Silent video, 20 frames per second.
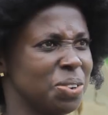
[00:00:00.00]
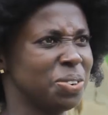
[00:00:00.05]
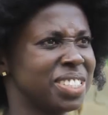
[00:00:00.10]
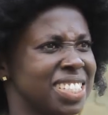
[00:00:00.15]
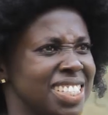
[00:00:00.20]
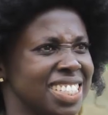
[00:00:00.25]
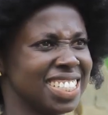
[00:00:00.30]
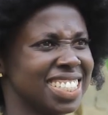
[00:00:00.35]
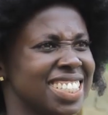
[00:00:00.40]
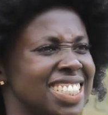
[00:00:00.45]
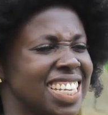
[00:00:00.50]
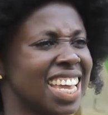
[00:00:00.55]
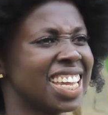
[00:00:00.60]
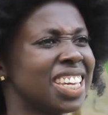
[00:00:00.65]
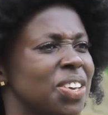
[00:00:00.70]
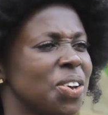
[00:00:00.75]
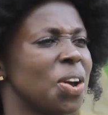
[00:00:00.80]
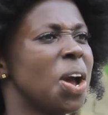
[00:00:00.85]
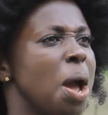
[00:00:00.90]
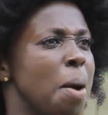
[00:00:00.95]
you.
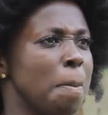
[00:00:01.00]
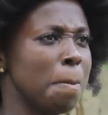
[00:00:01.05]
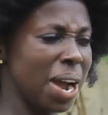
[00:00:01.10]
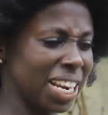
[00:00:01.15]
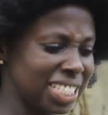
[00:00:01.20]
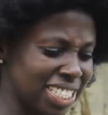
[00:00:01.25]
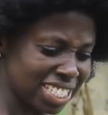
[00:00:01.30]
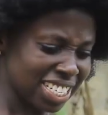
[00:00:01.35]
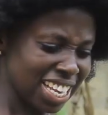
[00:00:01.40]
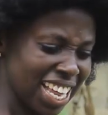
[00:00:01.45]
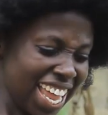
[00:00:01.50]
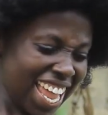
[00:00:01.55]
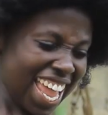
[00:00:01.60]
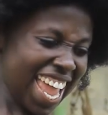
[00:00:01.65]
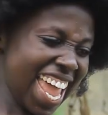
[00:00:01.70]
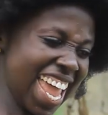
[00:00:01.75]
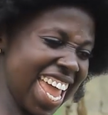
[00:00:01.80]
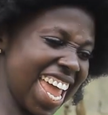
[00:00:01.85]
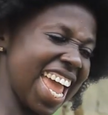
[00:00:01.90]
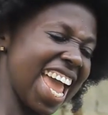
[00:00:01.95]
Thank you. But
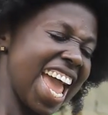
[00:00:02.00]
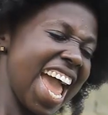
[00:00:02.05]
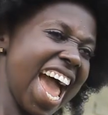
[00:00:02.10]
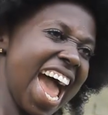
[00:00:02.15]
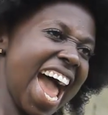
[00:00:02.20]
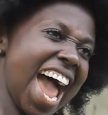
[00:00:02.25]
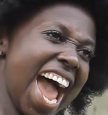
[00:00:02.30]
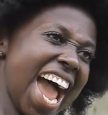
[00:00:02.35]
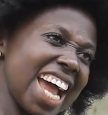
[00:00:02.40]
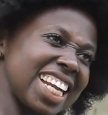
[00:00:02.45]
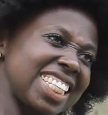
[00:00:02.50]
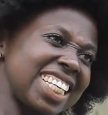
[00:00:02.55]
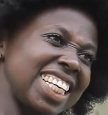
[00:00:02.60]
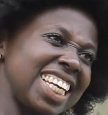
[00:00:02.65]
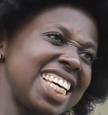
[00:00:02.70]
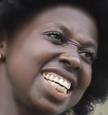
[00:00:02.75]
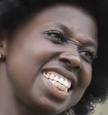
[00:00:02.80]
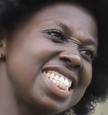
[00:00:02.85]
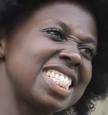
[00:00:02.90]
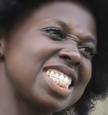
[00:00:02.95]
at
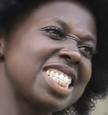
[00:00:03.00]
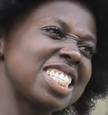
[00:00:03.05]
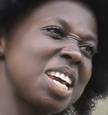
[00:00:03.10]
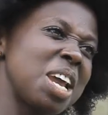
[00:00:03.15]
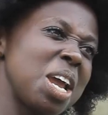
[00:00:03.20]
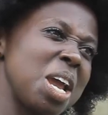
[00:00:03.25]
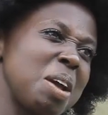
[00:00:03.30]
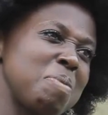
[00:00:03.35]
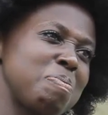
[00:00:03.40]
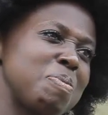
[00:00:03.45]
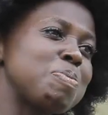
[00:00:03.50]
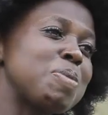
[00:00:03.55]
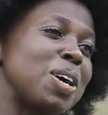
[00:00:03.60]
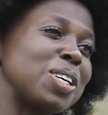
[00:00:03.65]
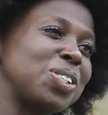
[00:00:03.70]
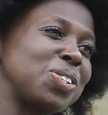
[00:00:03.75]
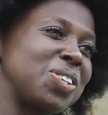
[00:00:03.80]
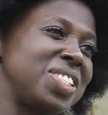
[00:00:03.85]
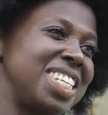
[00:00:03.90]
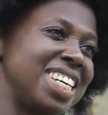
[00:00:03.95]
least me
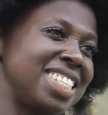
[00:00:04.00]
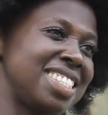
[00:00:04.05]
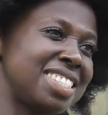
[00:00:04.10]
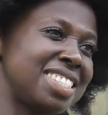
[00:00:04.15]
pacho di